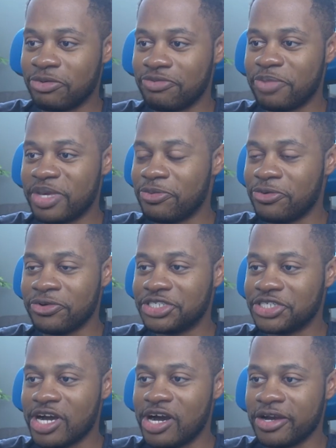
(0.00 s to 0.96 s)
with people in
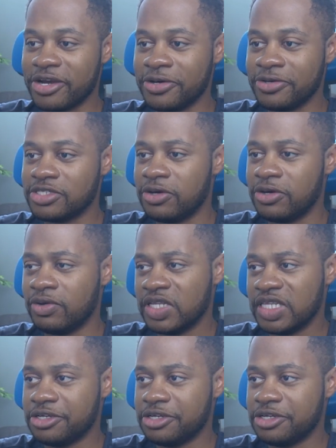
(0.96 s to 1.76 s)
mm-hmm. Chicago. So